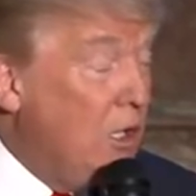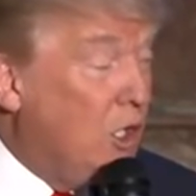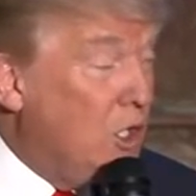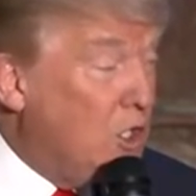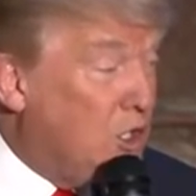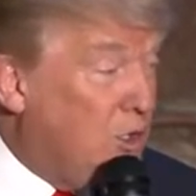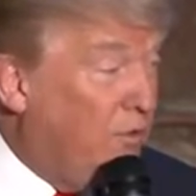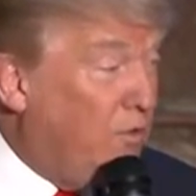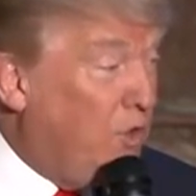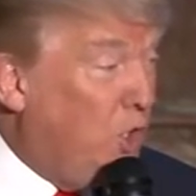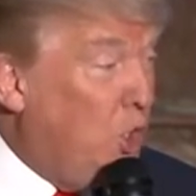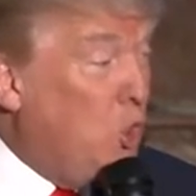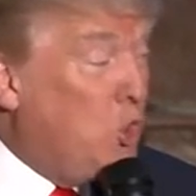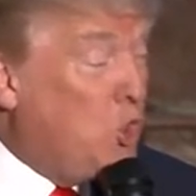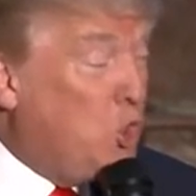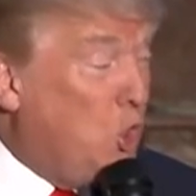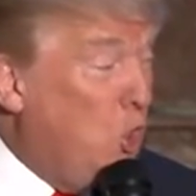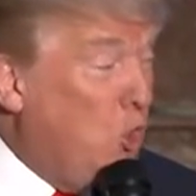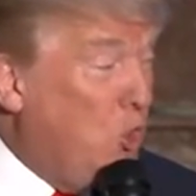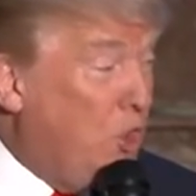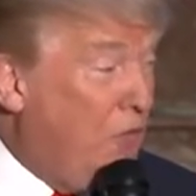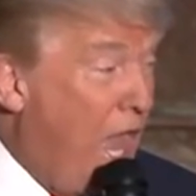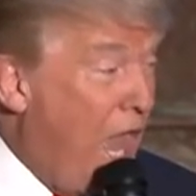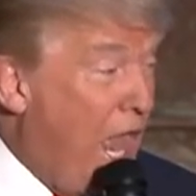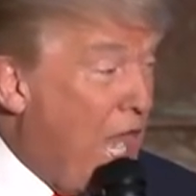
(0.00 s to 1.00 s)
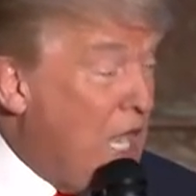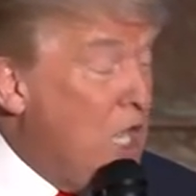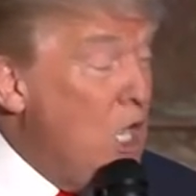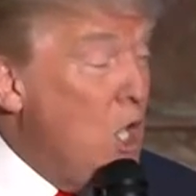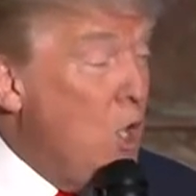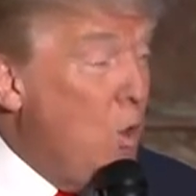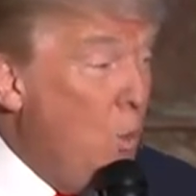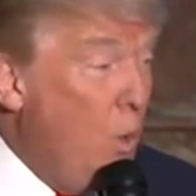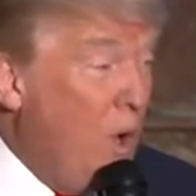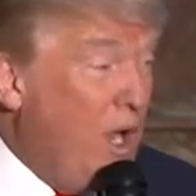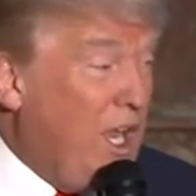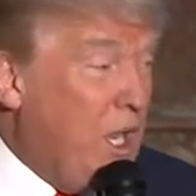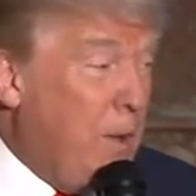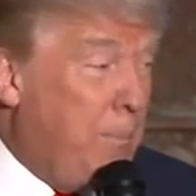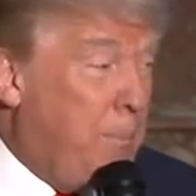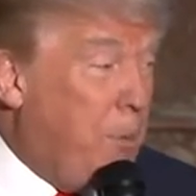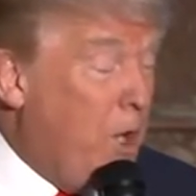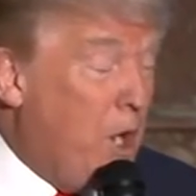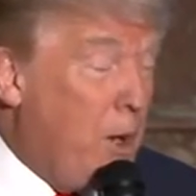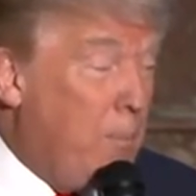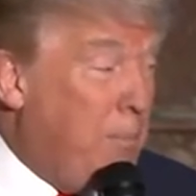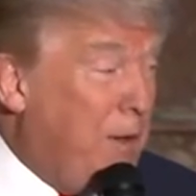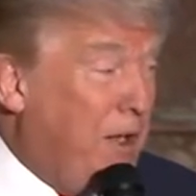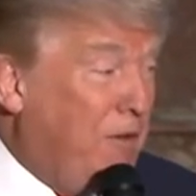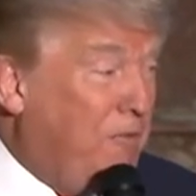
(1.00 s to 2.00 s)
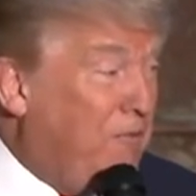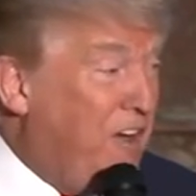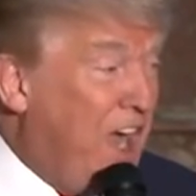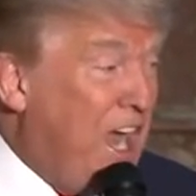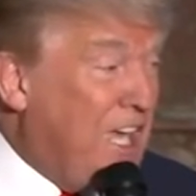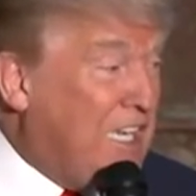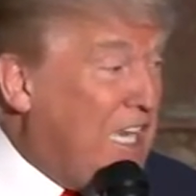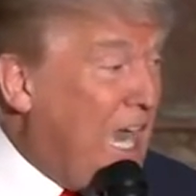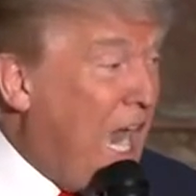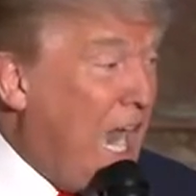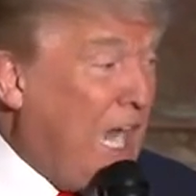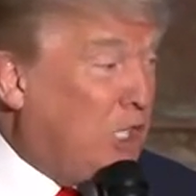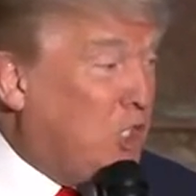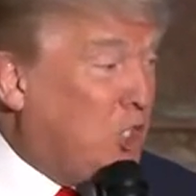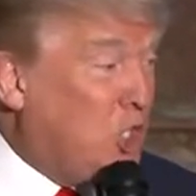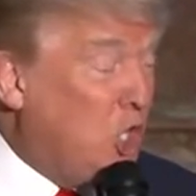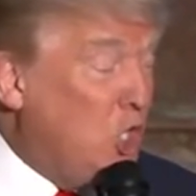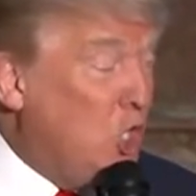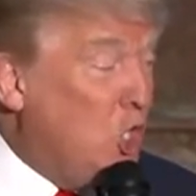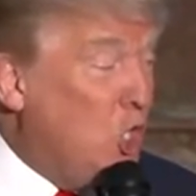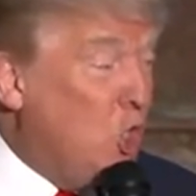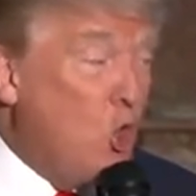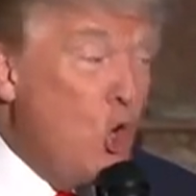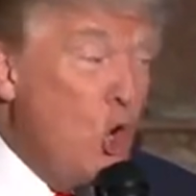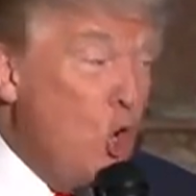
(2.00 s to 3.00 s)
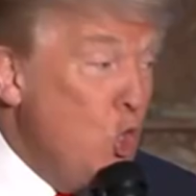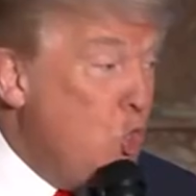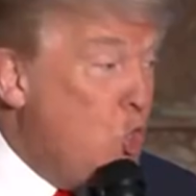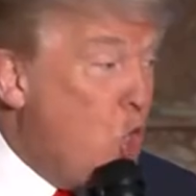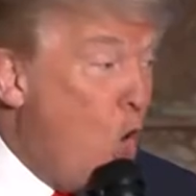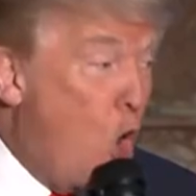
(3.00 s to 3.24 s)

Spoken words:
Because if you do that, we're going to put a big fat tax on you.